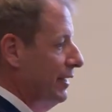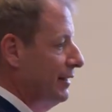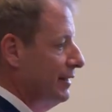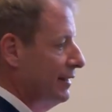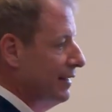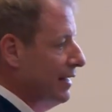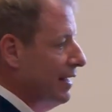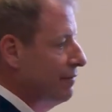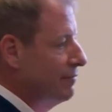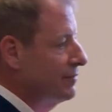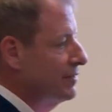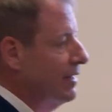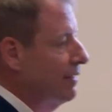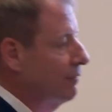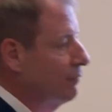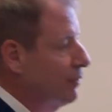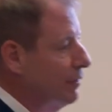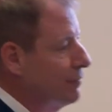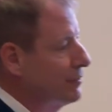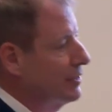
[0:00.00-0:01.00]
I didn't have
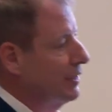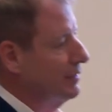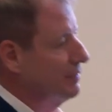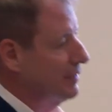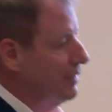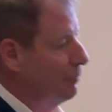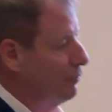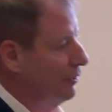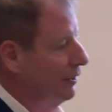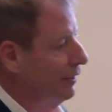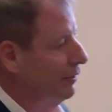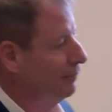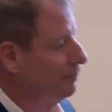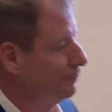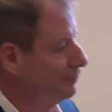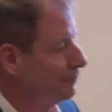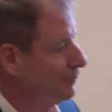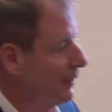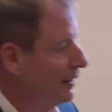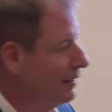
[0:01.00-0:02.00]
San, Riverside and San Bernardino.
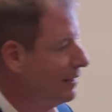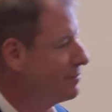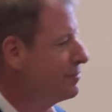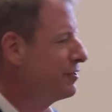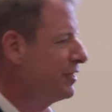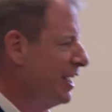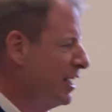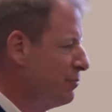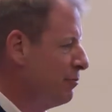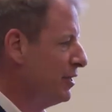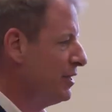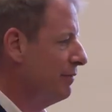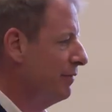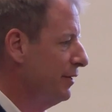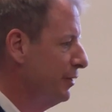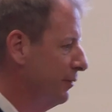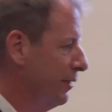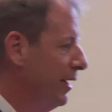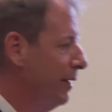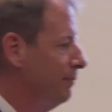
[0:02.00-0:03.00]
It doesn't change much if I
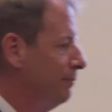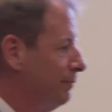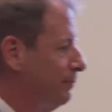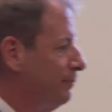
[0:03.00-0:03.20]
do that.